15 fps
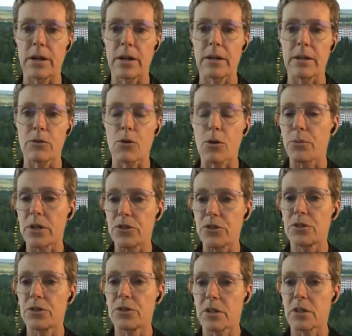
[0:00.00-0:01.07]

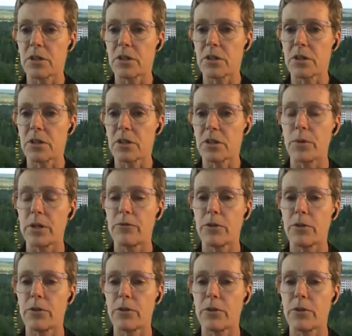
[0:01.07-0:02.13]
Corporations can make a lot of money
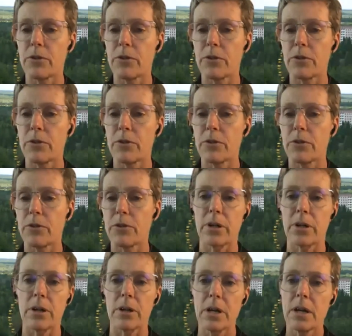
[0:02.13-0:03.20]
from it, where if you put a
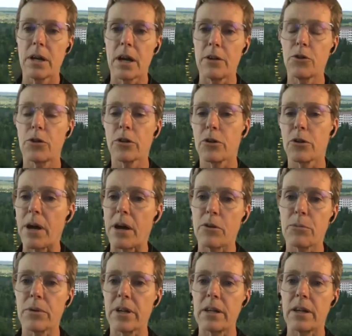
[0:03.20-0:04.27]
nuclear power
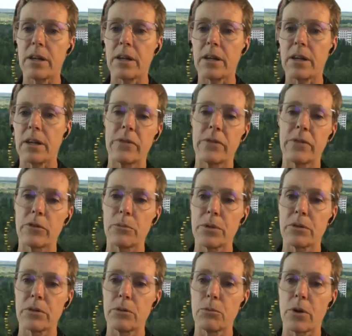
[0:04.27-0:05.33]
plant on top of every
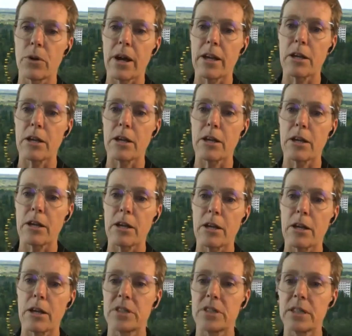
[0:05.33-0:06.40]
building, where I am in
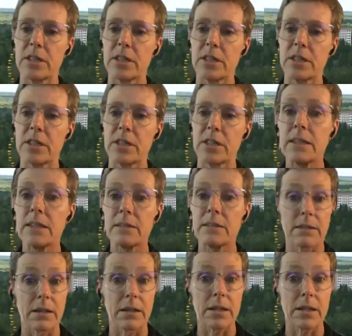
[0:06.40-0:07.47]
Washington, D.C.,
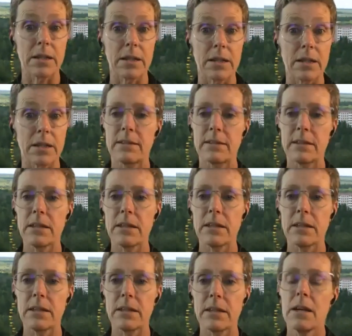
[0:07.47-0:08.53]
sunny
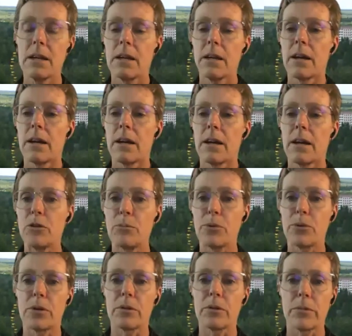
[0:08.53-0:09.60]
city, and you
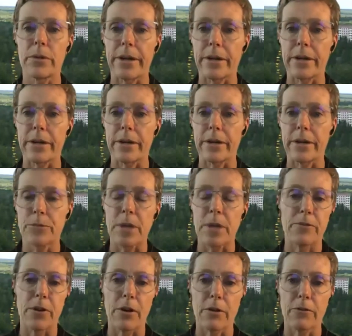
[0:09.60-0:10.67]
put, not
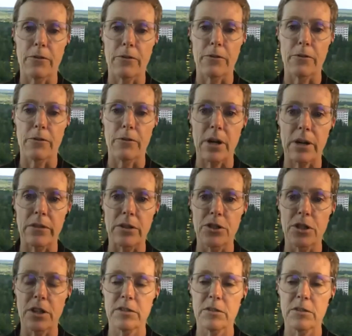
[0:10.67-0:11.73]
far from here on the
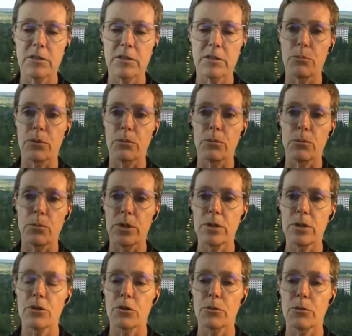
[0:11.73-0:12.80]
Chesapeake, you put wind
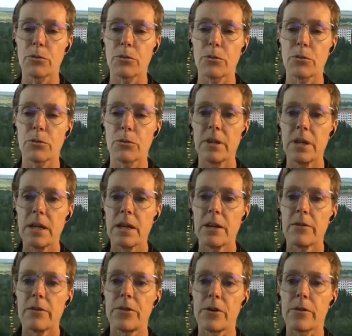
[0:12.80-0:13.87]
turbines,
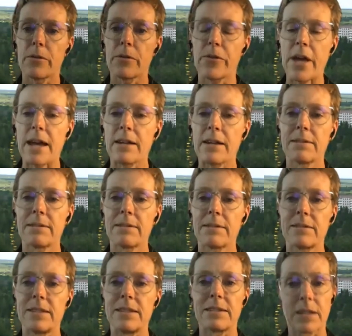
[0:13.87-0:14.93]
that is
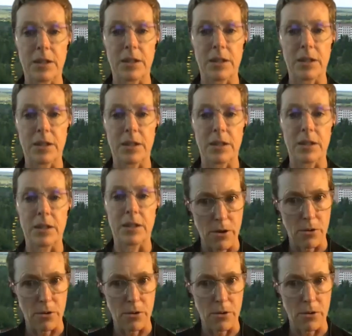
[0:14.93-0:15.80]
decentralized power